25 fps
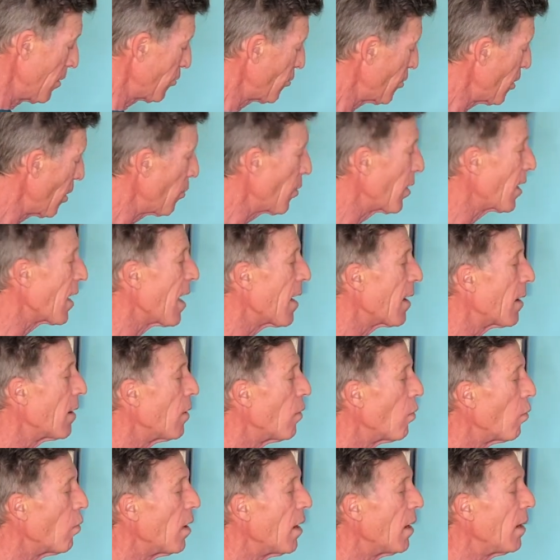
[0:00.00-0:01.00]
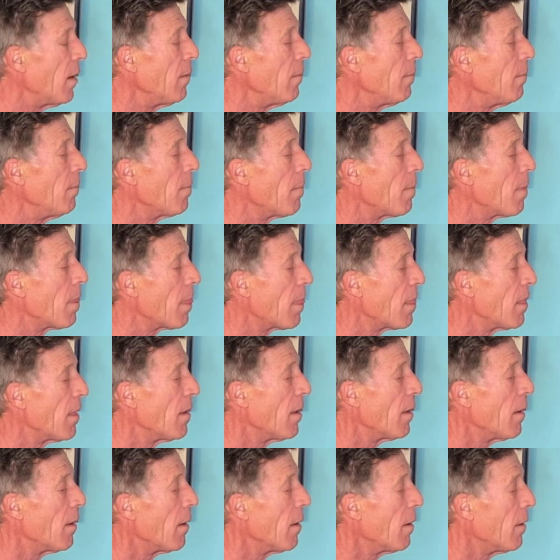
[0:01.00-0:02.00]
So we got 1,
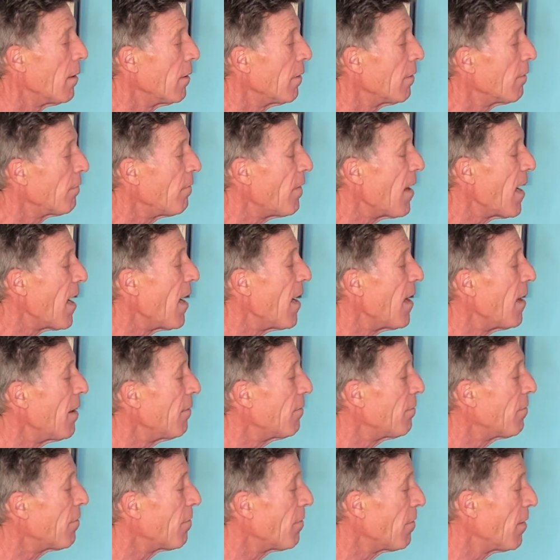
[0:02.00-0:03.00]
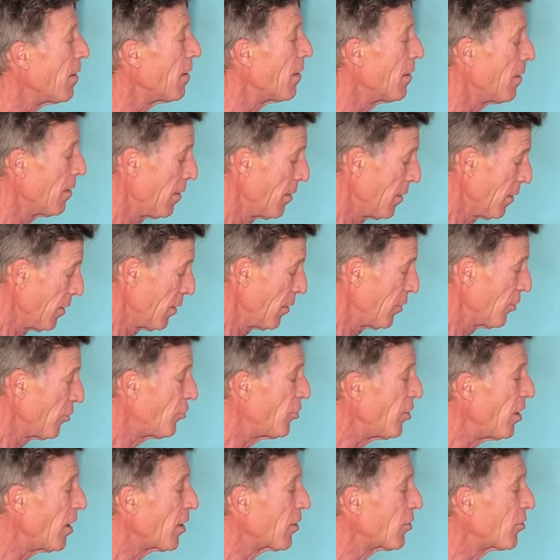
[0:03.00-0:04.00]
5,
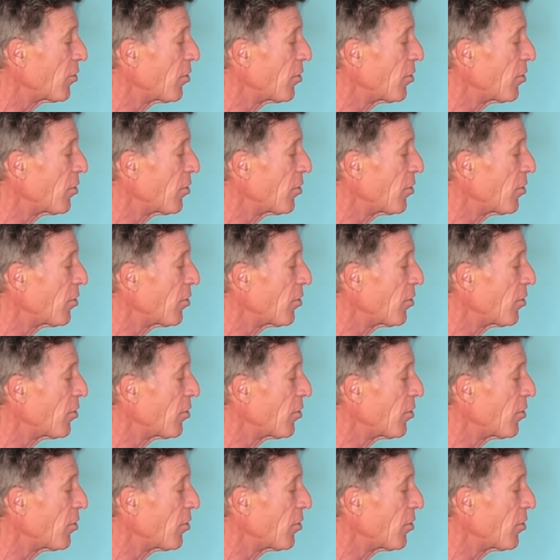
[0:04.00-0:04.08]
6.